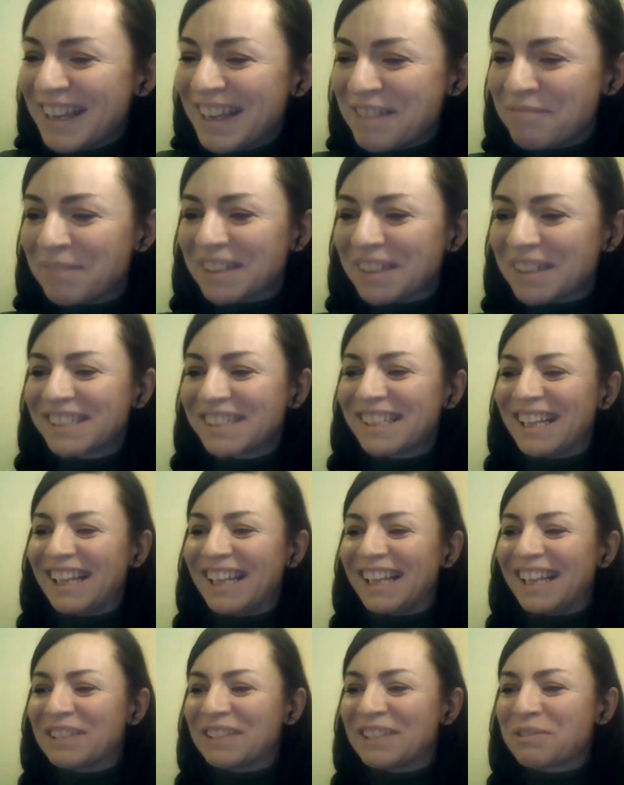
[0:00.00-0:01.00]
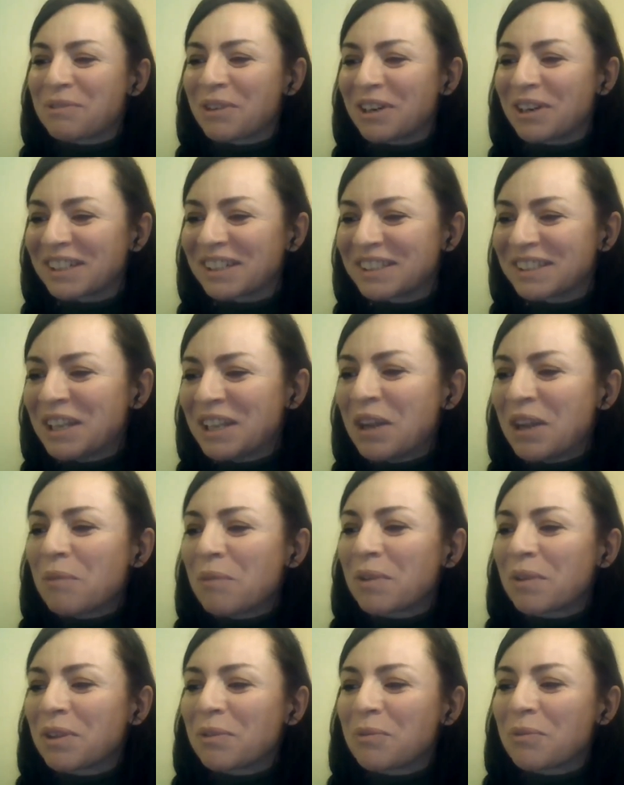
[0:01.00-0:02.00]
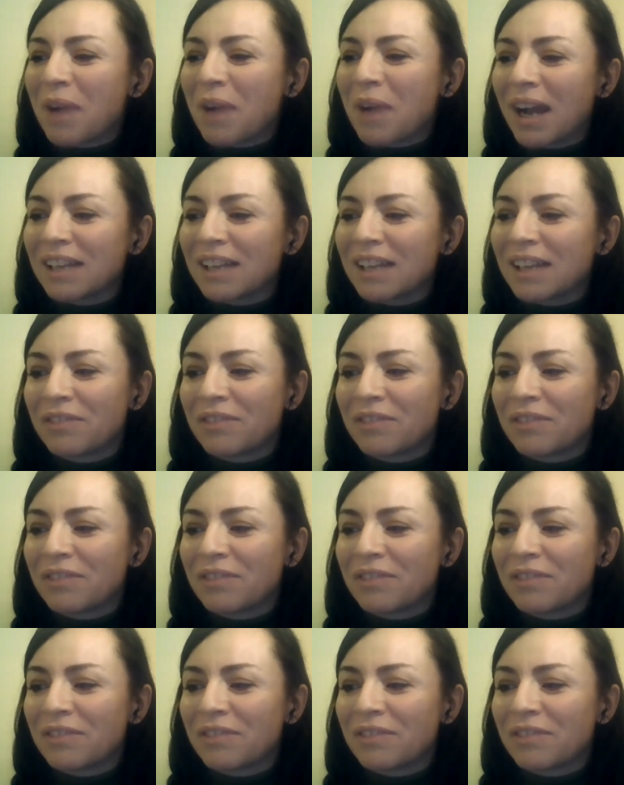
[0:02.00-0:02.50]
Marcella worked with a wide